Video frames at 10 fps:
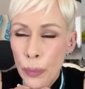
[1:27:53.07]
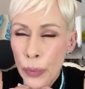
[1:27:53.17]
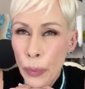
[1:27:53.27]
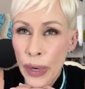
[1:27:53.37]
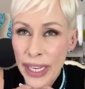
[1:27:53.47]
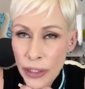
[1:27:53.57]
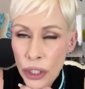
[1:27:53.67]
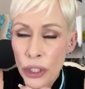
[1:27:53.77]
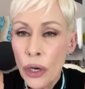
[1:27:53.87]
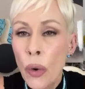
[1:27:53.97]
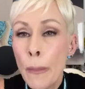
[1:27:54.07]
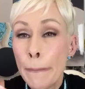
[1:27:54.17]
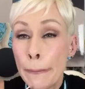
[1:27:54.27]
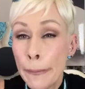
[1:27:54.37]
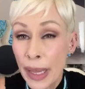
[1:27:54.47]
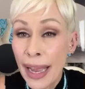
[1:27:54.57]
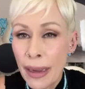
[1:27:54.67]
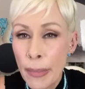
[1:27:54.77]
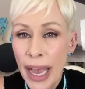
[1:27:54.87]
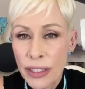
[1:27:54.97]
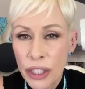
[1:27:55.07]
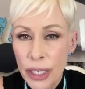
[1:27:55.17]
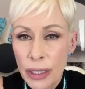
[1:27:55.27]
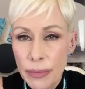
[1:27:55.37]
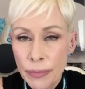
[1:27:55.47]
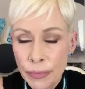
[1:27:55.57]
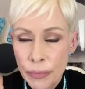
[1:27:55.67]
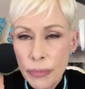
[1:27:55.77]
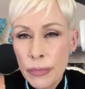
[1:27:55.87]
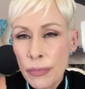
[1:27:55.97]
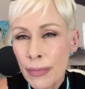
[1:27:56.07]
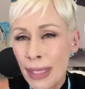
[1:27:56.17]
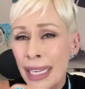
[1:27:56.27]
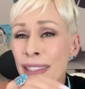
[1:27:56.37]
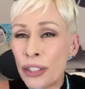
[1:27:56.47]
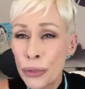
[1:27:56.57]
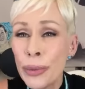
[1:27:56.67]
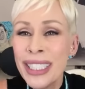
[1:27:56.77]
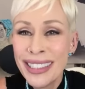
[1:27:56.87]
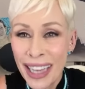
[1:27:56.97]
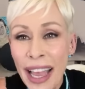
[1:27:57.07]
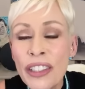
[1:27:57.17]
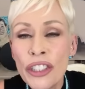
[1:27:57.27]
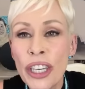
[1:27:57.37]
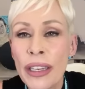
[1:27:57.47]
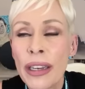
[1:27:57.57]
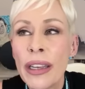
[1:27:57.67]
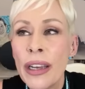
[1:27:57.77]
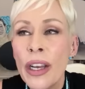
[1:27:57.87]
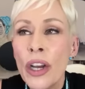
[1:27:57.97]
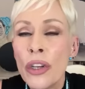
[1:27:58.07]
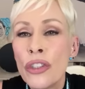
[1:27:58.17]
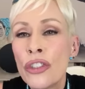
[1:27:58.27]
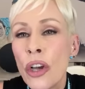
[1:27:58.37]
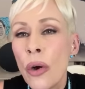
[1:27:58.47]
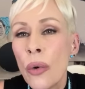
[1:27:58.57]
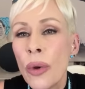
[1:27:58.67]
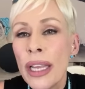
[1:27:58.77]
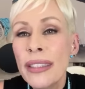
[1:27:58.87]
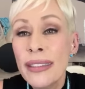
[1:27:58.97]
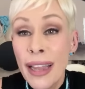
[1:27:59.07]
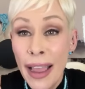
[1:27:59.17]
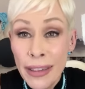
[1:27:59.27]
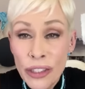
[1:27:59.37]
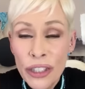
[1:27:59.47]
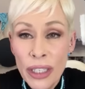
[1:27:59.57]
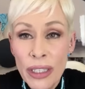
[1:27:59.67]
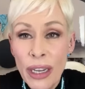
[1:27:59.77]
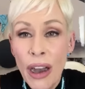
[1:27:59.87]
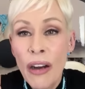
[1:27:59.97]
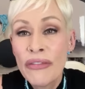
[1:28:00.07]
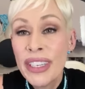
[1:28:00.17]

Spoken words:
the way to know black magic is through intention. So intention of